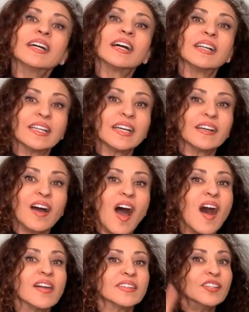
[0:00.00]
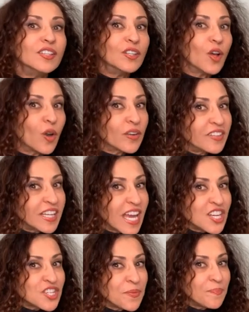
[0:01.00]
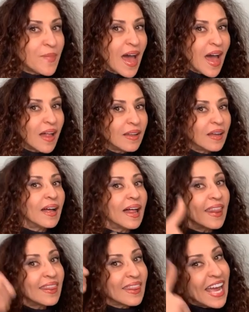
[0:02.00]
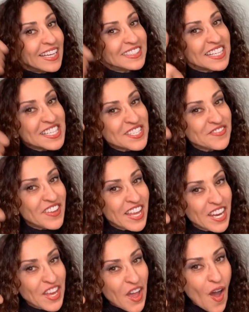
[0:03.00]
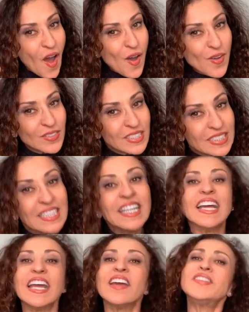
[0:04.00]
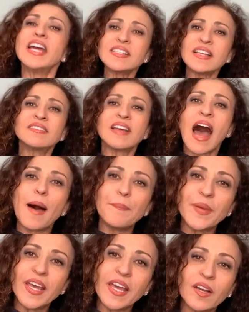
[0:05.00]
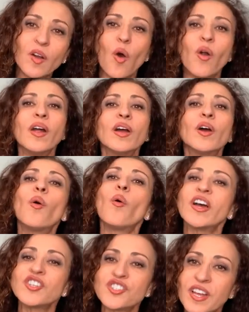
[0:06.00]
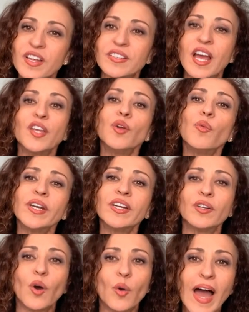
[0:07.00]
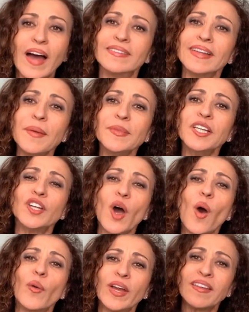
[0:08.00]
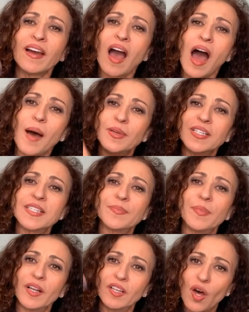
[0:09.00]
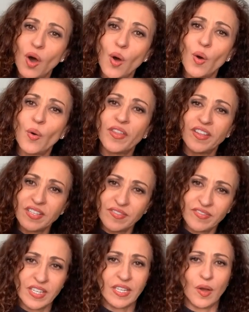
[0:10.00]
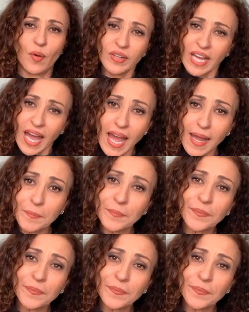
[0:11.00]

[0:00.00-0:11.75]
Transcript: click on the notification bell, like this video. If there's a topic or a question that you want to know about, let me know in the comments below this video, okay?